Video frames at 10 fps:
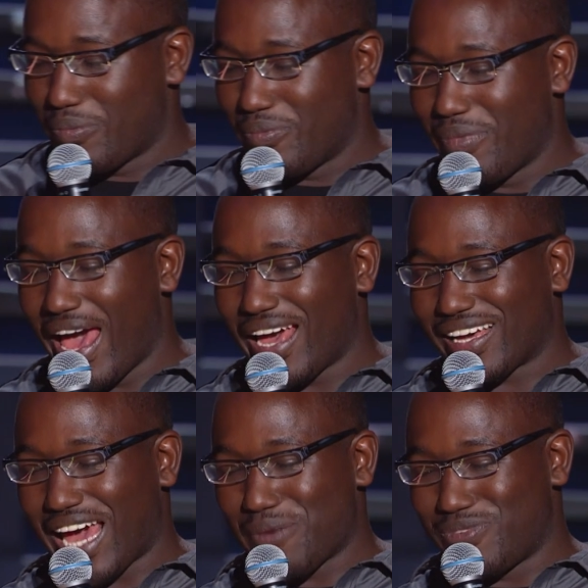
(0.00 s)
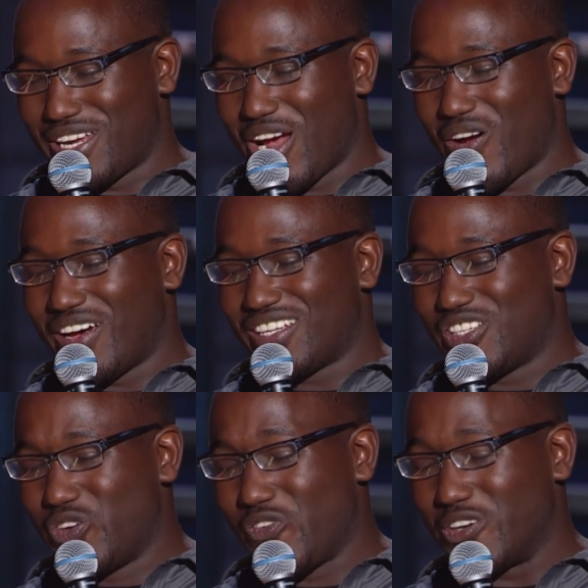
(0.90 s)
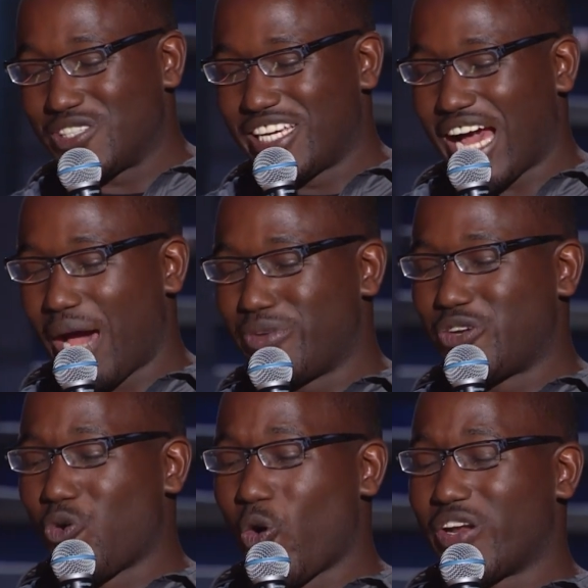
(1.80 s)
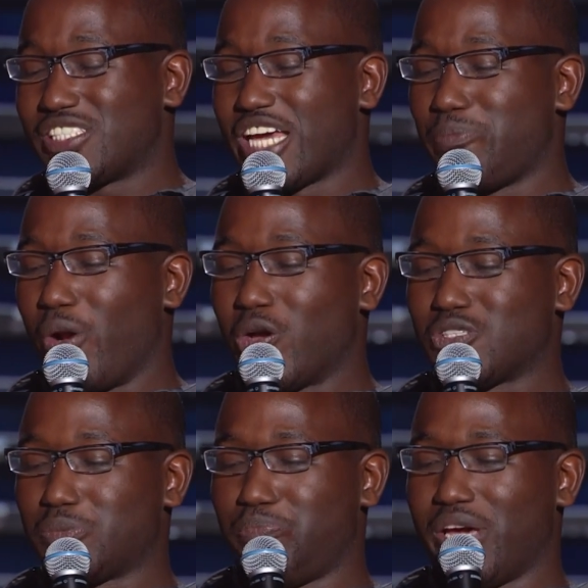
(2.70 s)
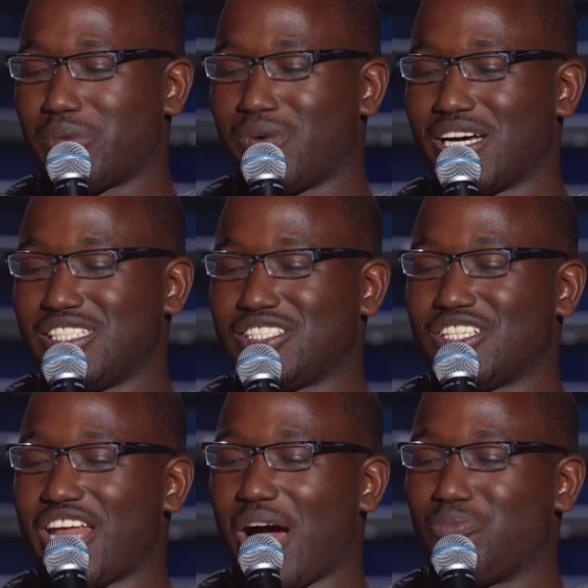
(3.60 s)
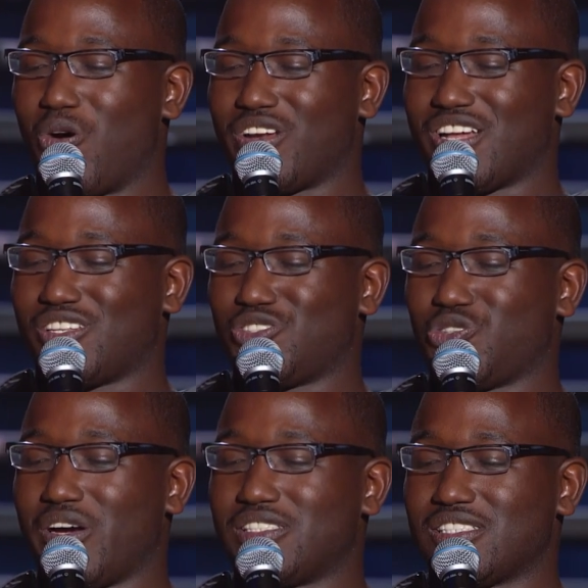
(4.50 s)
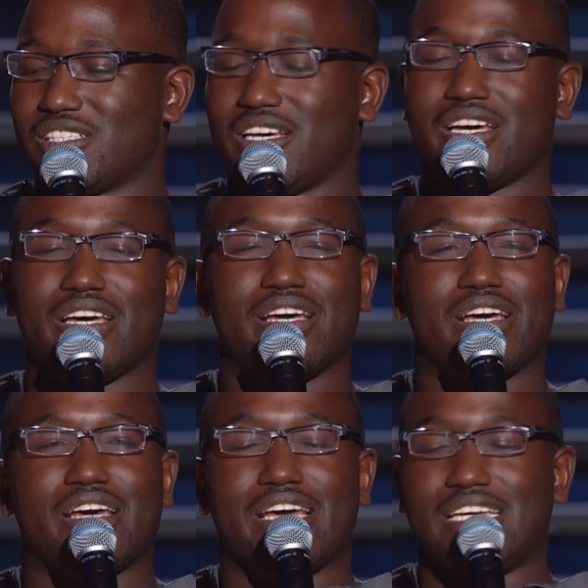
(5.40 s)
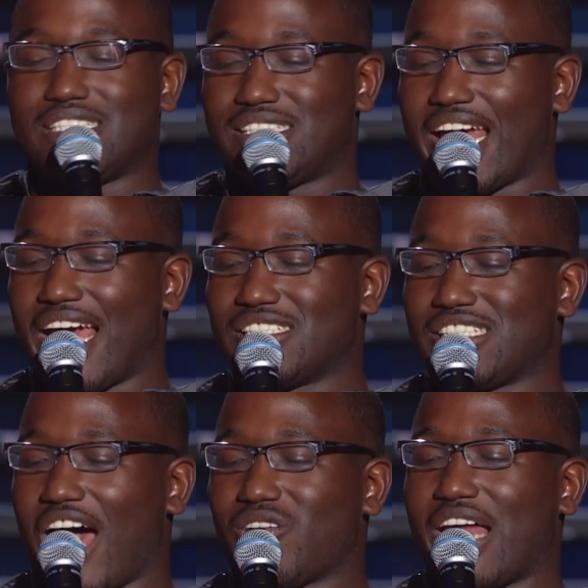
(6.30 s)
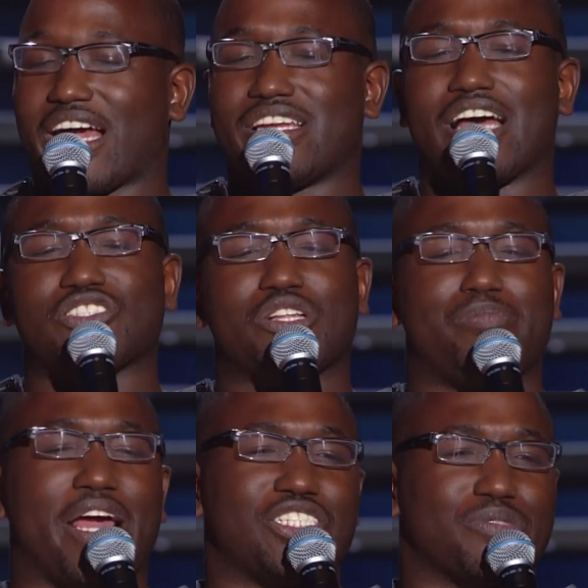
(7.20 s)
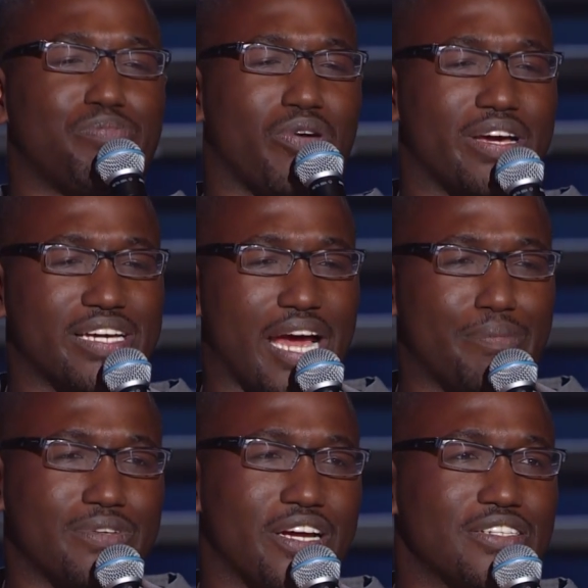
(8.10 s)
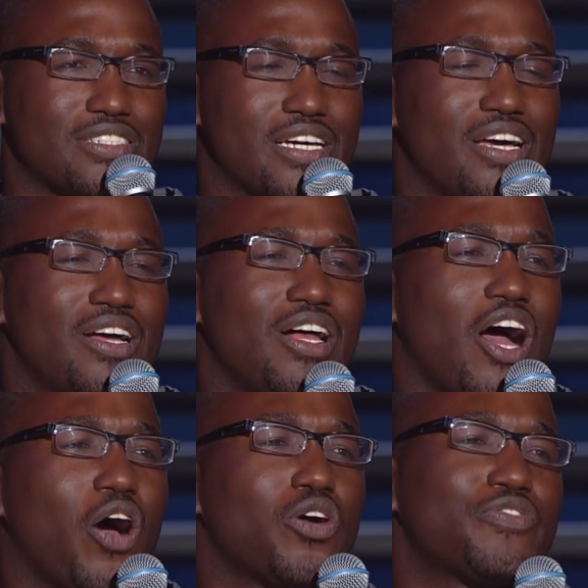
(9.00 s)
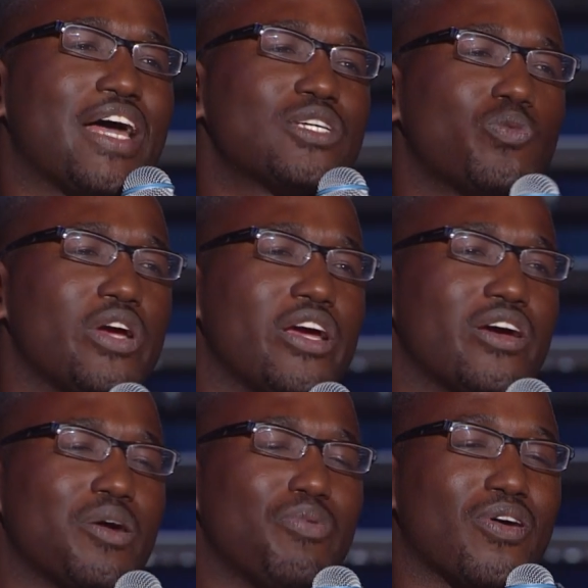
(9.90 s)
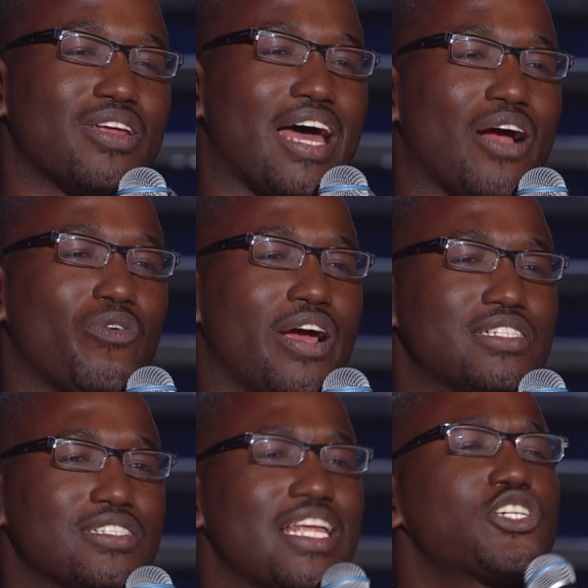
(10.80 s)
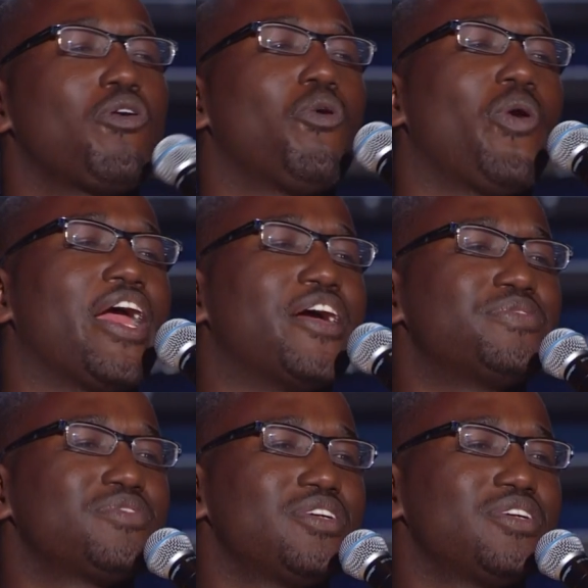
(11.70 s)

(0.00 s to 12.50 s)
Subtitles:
Matt Caponera, the university comedy coordinator, said Buress was picked because he stood out more than other choices. He stands out like an exclamation point, Caponera said. I don't know if that's weird or borderline racist. Let's go with weird.